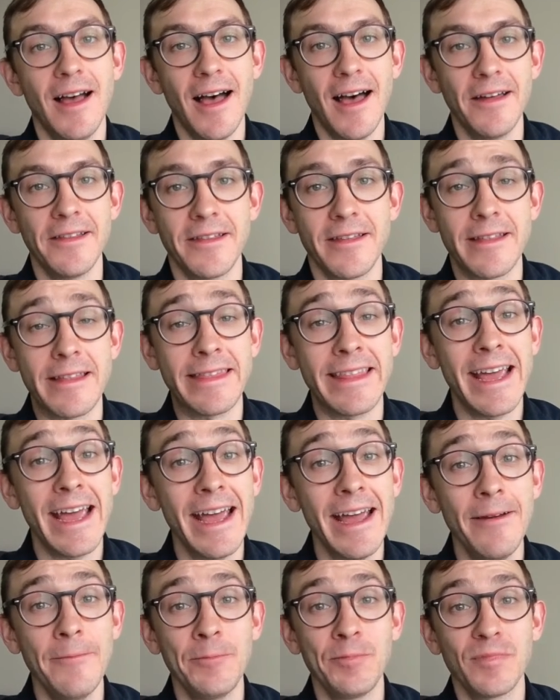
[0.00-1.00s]
Other than
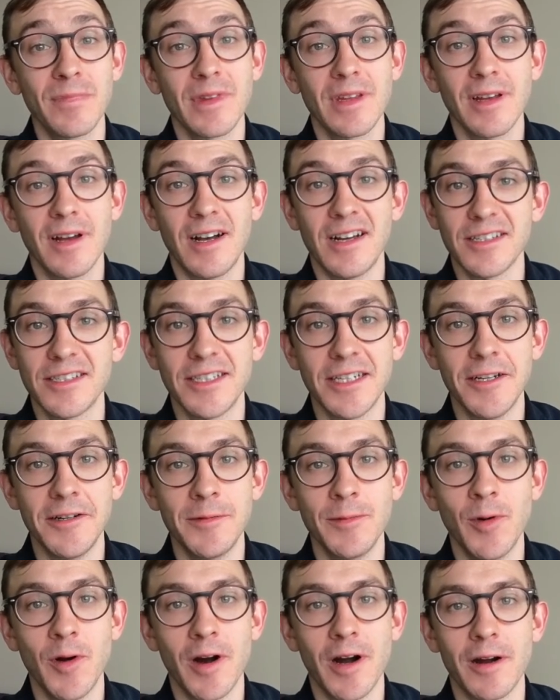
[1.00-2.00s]
that, I'll see you
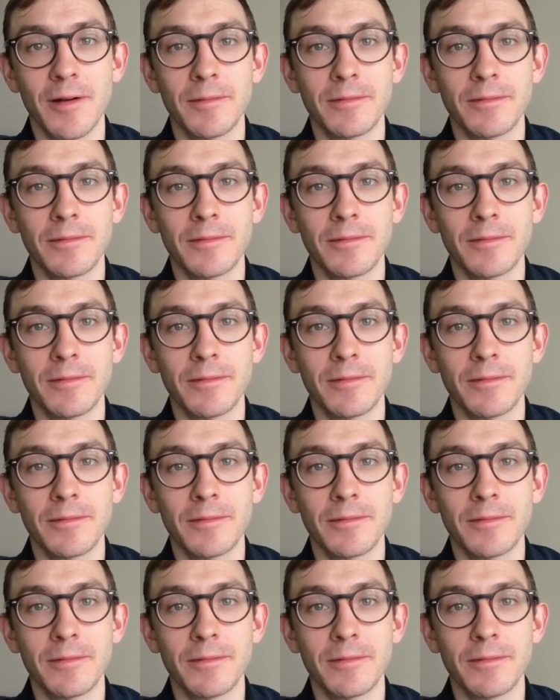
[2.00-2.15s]
tomorrow.